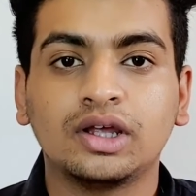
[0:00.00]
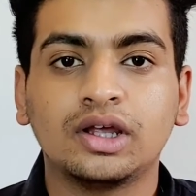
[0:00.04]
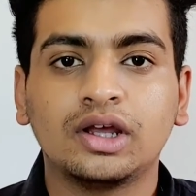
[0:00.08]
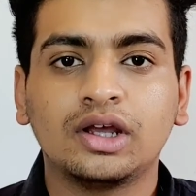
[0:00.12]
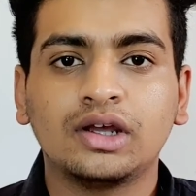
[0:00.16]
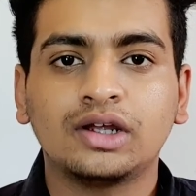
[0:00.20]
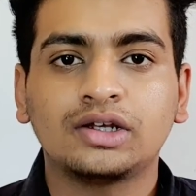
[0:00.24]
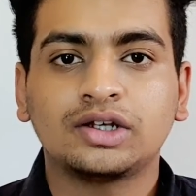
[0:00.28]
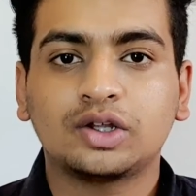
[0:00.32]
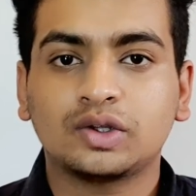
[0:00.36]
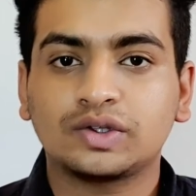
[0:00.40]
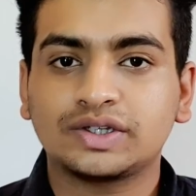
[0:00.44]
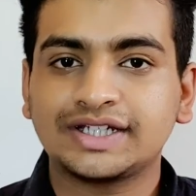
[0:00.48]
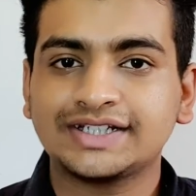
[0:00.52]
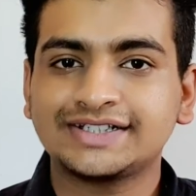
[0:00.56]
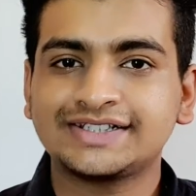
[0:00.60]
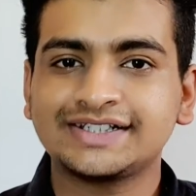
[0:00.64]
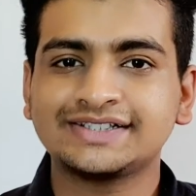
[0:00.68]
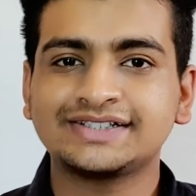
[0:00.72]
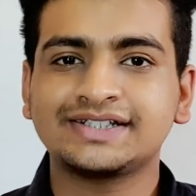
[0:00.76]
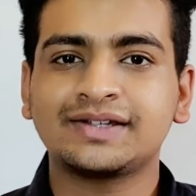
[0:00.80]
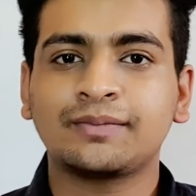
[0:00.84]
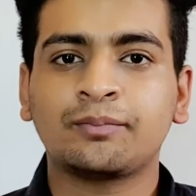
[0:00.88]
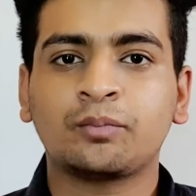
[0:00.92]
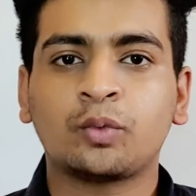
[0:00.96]
Now this is the
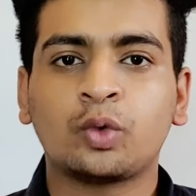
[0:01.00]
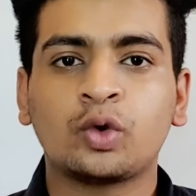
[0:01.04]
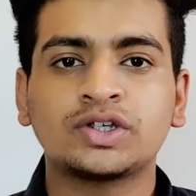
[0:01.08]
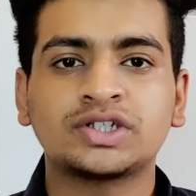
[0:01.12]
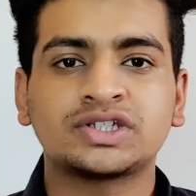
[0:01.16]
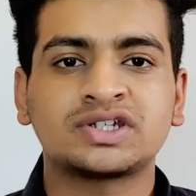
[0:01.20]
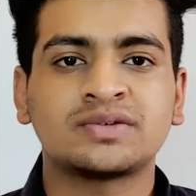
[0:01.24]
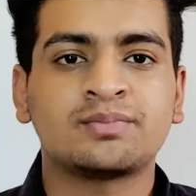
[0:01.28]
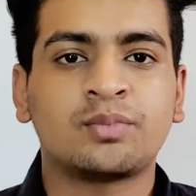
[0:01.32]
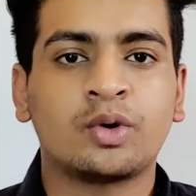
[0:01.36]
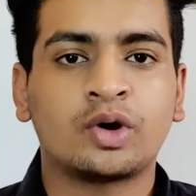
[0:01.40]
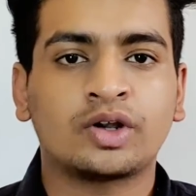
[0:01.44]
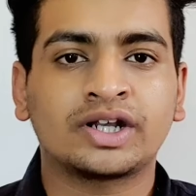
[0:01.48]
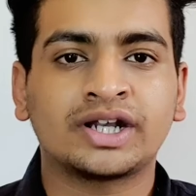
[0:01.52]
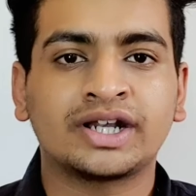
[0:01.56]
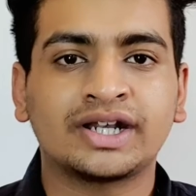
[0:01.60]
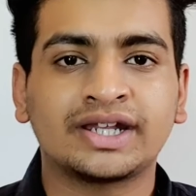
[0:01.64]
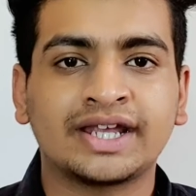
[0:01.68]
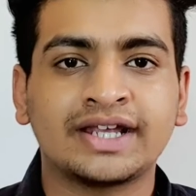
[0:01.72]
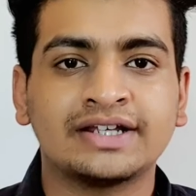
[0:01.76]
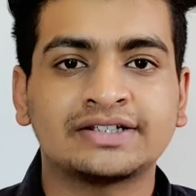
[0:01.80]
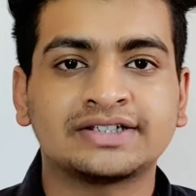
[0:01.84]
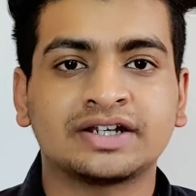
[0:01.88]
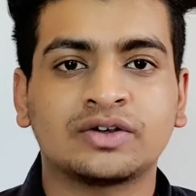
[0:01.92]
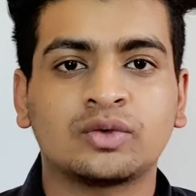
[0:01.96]
most important case
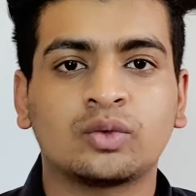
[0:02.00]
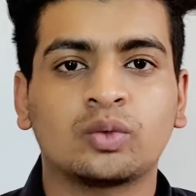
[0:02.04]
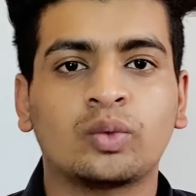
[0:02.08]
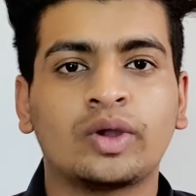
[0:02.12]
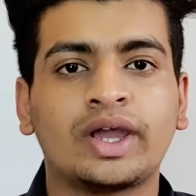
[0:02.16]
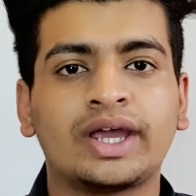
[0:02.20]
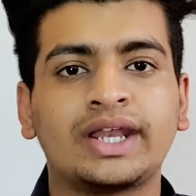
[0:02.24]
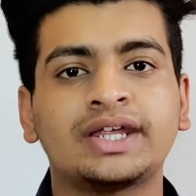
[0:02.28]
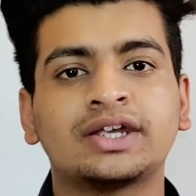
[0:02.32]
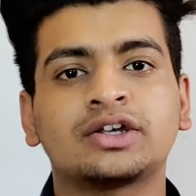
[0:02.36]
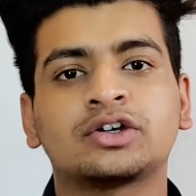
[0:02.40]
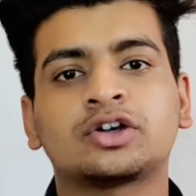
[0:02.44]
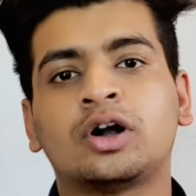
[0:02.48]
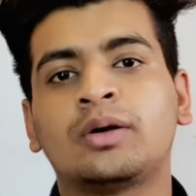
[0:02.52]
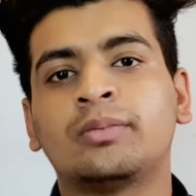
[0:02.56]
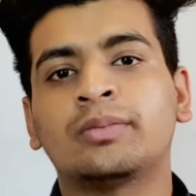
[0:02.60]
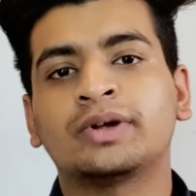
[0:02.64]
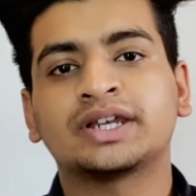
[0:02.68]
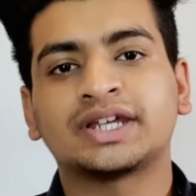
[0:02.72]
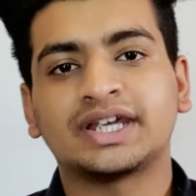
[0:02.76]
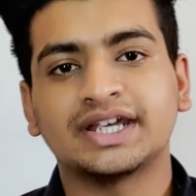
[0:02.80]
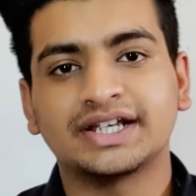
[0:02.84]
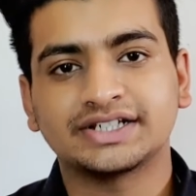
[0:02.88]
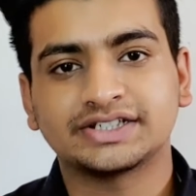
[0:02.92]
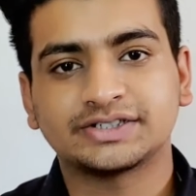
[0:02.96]
and very common
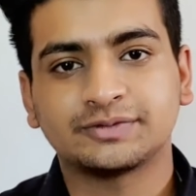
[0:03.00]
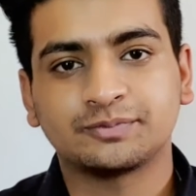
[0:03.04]
case.